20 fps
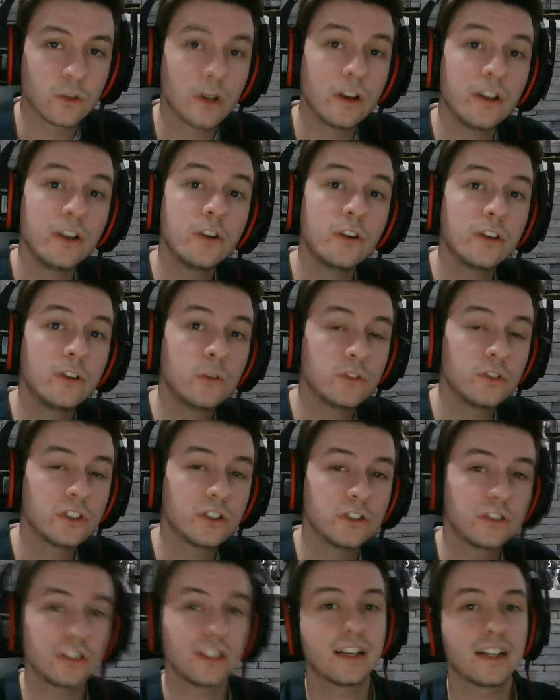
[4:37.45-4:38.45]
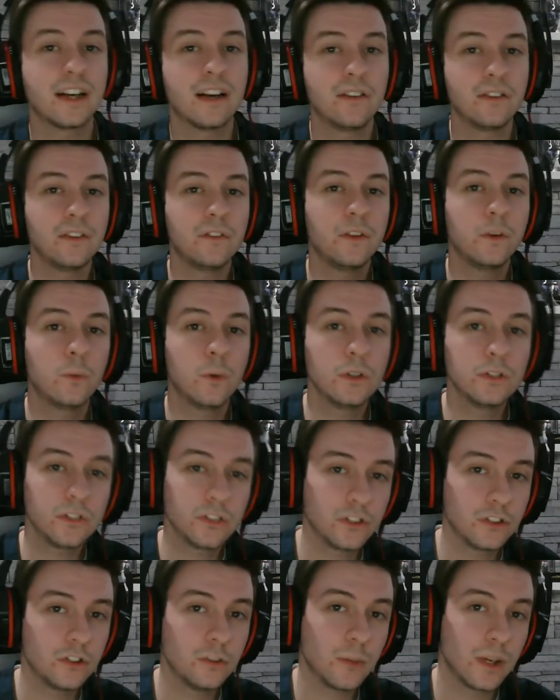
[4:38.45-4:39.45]
you can also check out, if you want
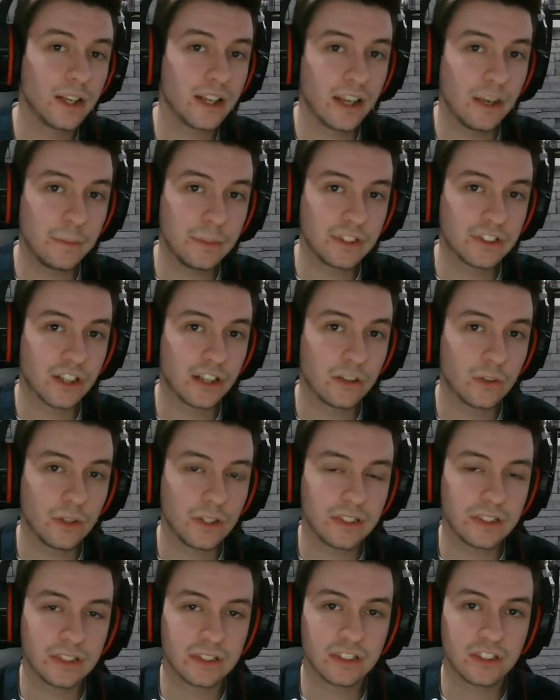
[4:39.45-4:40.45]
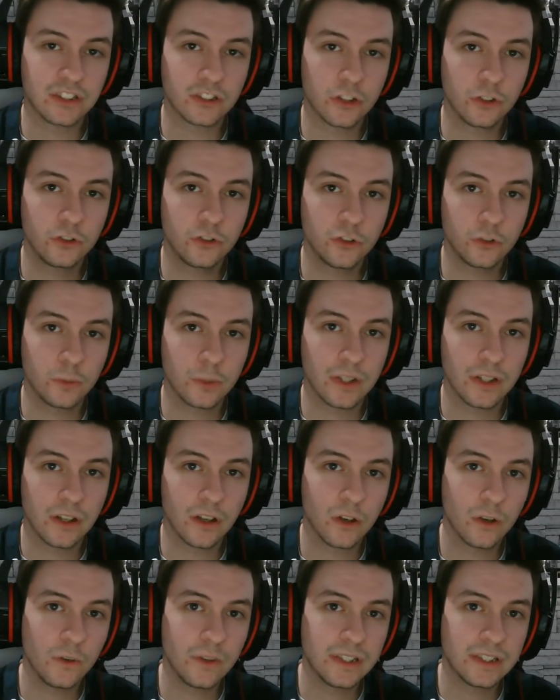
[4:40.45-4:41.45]
to, my gaming channel in the social
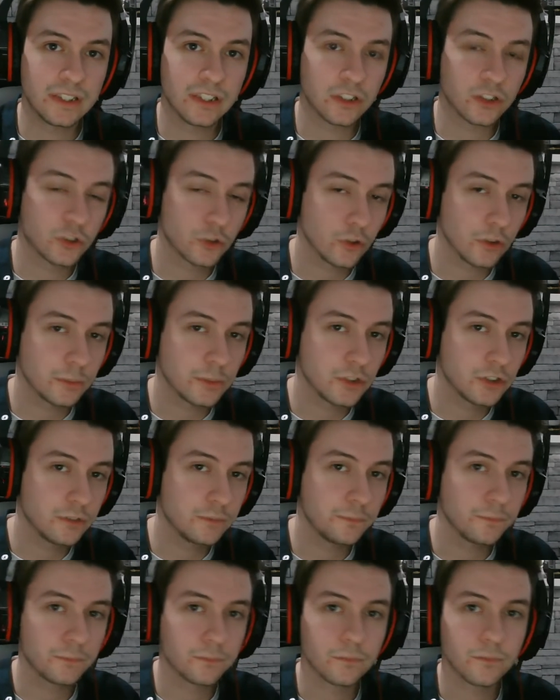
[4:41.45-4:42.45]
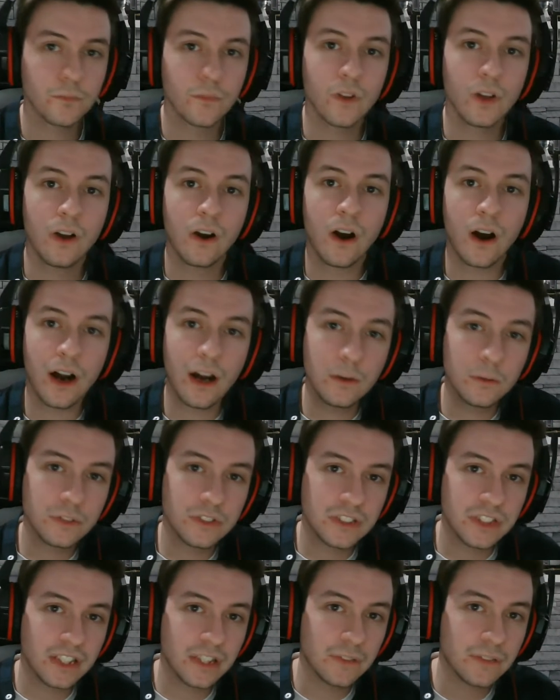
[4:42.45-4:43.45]
below in the description. I will
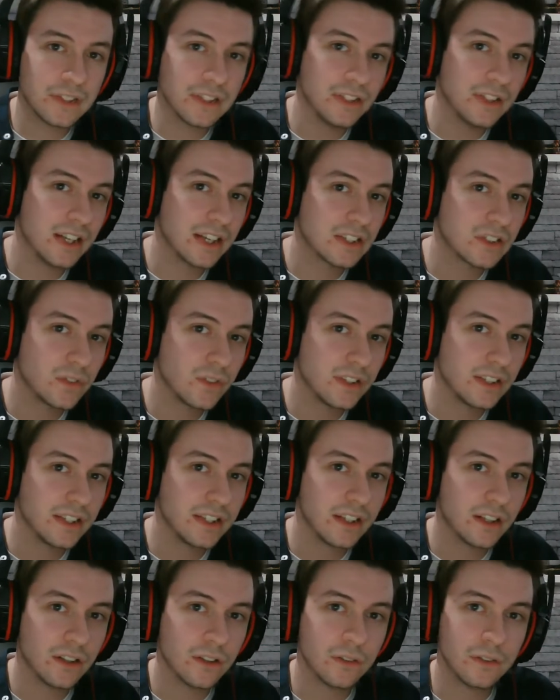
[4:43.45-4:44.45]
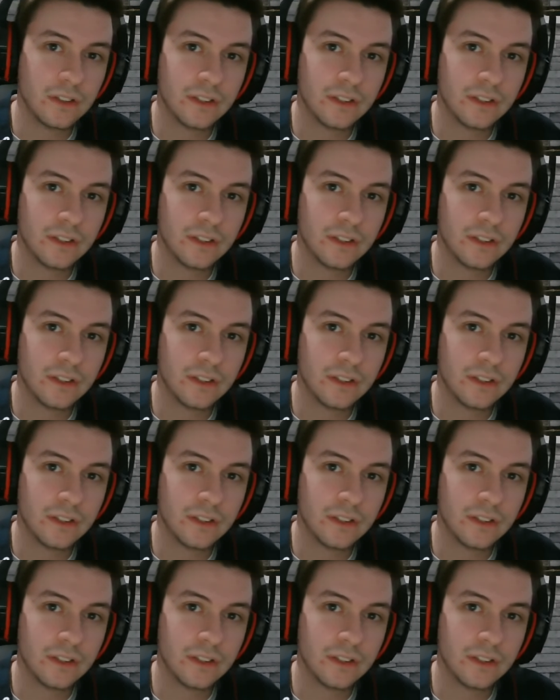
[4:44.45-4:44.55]
see you in the next video.